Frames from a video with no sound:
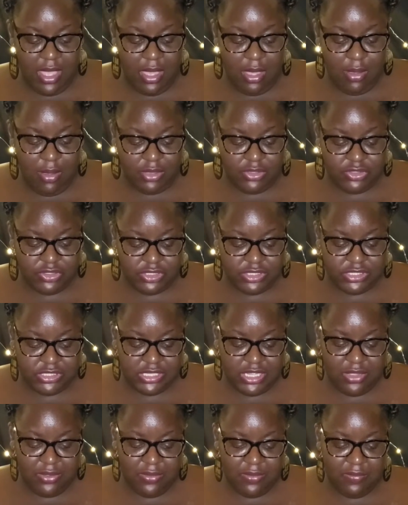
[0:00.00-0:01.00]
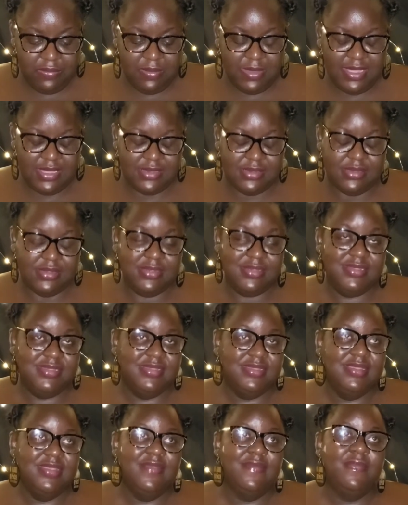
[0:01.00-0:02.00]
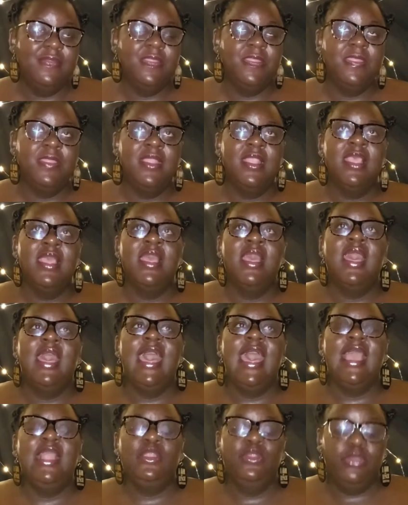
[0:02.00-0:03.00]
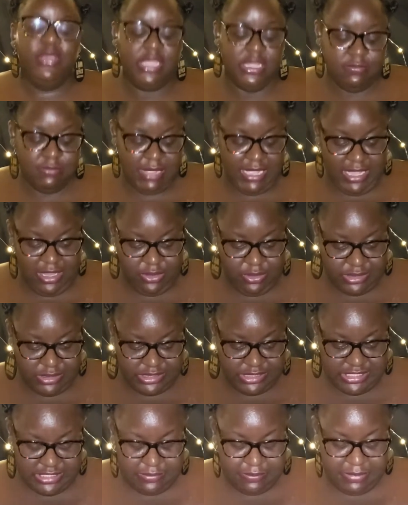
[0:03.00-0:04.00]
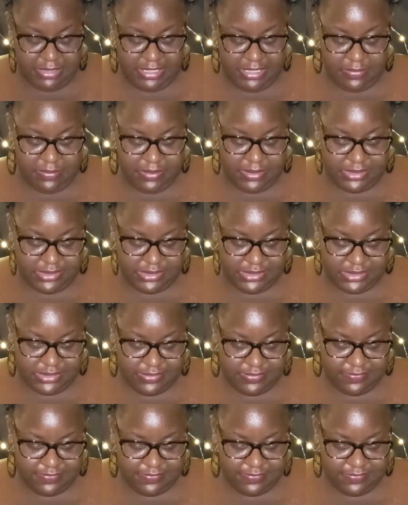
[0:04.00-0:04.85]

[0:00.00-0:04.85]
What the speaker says: I want to stay home, but I look at my innocent babies.